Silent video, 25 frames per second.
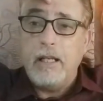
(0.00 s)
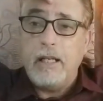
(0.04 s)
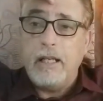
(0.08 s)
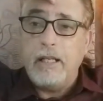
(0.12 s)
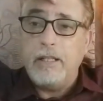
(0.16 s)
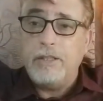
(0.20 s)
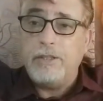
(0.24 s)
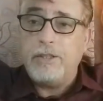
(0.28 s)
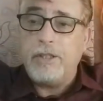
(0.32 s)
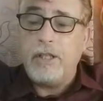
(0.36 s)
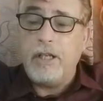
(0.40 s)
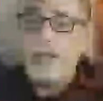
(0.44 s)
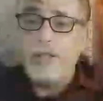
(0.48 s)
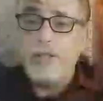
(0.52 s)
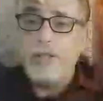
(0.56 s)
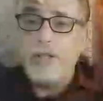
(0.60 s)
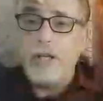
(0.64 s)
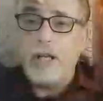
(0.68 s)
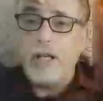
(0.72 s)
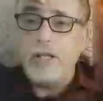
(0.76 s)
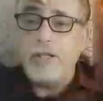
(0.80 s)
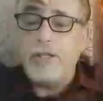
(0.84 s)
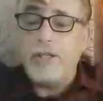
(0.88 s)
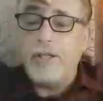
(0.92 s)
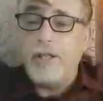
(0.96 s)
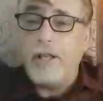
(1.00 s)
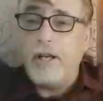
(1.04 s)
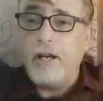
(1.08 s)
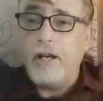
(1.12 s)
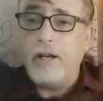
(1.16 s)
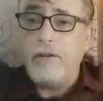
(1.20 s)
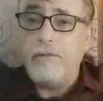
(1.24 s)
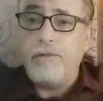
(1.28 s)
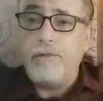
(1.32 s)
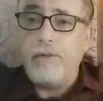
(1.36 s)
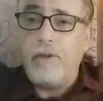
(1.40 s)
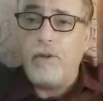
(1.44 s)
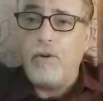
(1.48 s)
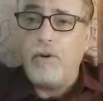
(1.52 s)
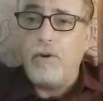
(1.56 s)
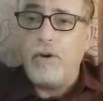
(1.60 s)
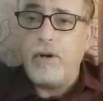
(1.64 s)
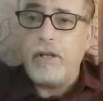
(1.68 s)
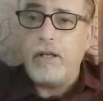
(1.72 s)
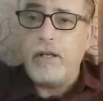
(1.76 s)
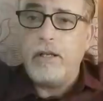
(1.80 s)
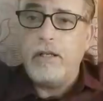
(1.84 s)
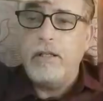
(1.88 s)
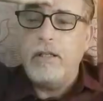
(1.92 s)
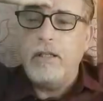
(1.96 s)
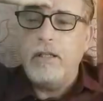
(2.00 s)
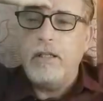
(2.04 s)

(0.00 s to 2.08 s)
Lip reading: is a judge there in Florida.